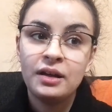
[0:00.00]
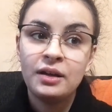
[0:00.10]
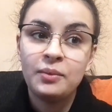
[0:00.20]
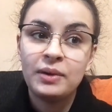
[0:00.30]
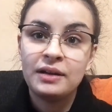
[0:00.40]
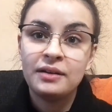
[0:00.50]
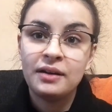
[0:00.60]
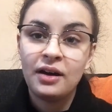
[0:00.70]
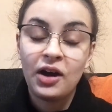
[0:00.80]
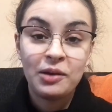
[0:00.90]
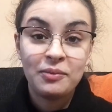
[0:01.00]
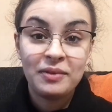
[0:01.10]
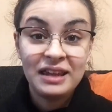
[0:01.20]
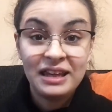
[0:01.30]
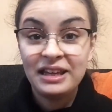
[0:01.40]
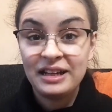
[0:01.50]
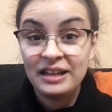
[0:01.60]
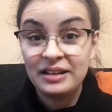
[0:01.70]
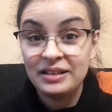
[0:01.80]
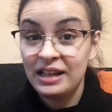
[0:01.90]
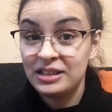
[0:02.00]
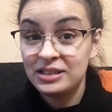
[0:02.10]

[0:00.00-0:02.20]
when I'm eating. That's